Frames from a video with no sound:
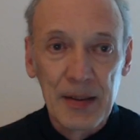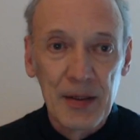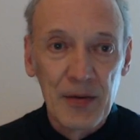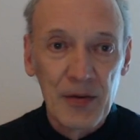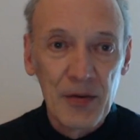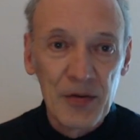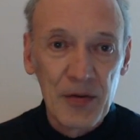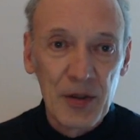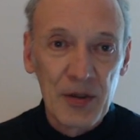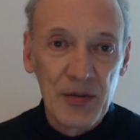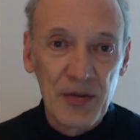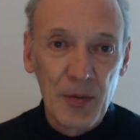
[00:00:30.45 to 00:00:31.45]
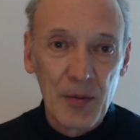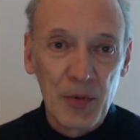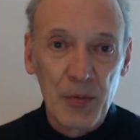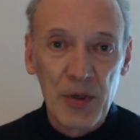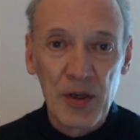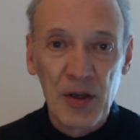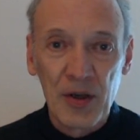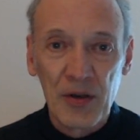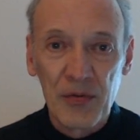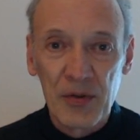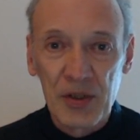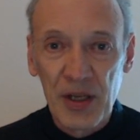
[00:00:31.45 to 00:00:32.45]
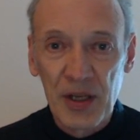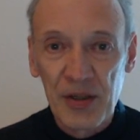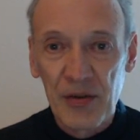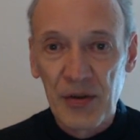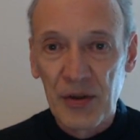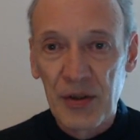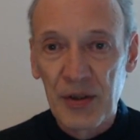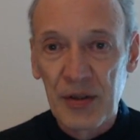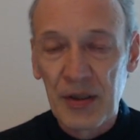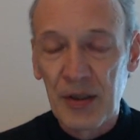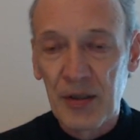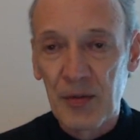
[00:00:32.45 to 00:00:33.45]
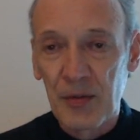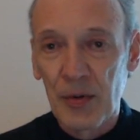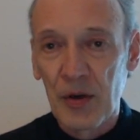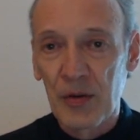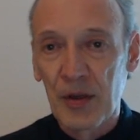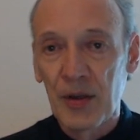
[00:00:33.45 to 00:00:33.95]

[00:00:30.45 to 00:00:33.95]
This year in December we have the Delta variant and about